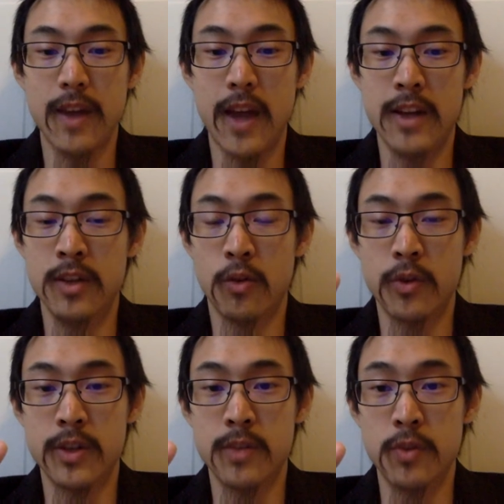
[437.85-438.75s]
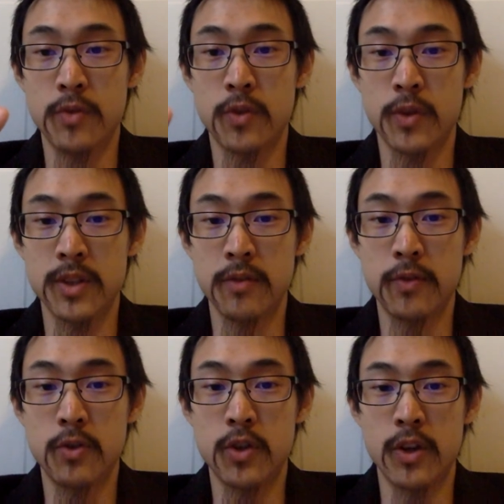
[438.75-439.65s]
and in order to move towards the
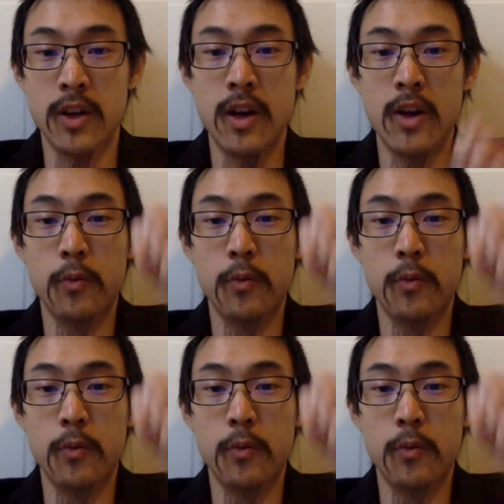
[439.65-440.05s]
future,